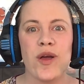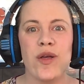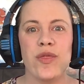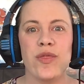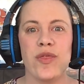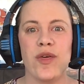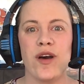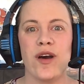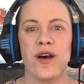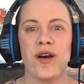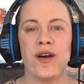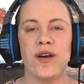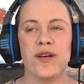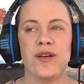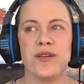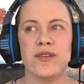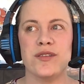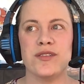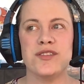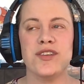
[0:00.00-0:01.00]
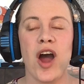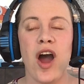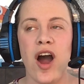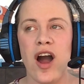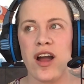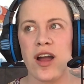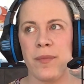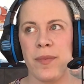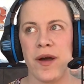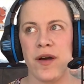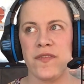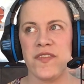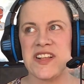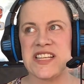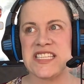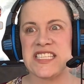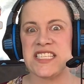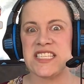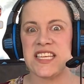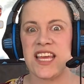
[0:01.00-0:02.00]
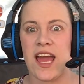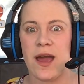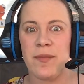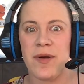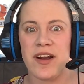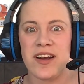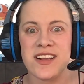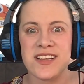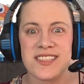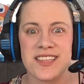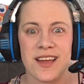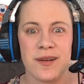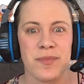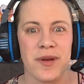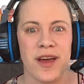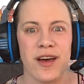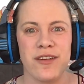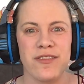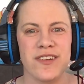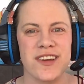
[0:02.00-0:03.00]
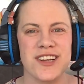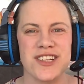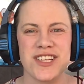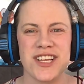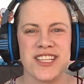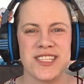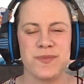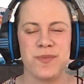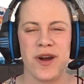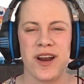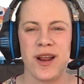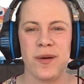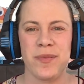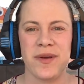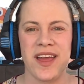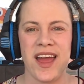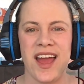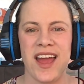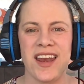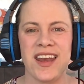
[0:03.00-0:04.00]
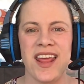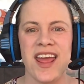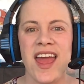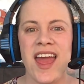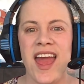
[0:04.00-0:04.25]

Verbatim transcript: the talk about the scam artists on Palfish gets brought up again.